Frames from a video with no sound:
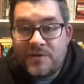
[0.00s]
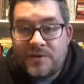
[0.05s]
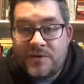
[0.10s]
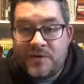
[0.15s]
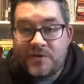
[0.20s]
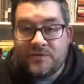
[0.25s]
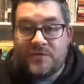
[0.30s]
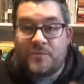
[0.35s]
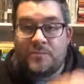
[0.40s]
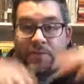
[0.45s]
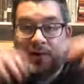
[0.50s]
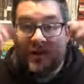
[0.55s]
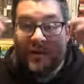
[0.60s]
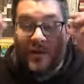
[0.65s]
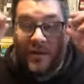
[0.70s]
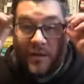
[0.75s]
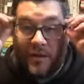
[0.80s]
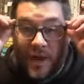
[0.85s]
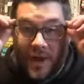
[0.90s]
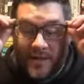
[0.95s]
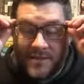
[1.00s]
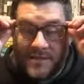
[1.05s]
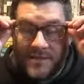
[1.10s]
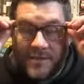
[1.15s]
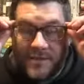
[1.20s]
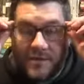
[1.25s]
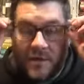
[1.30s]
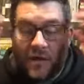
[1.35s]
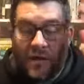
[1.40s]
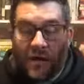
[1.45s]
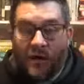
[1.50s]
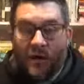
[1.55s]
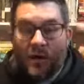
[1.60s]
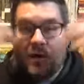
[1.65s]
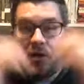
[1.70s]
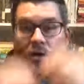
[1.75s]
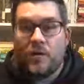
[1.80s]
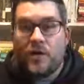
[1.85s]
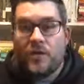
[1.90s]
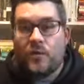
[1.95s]
a different pair of glasses on
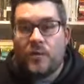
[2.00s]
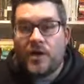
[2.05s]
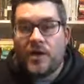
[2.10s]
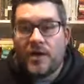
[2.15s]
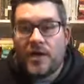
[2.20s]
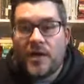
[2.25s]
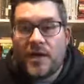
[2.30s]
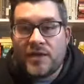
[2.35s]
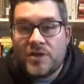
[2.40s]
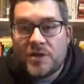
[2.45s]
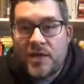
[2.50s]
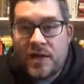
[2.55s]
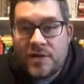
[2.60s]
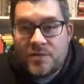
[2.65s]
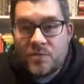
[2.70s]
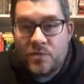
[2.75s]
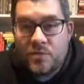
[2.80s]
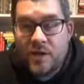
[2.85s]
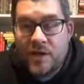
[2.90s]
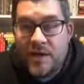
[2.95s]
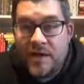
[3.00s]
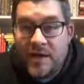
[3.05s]
when we engage God's word.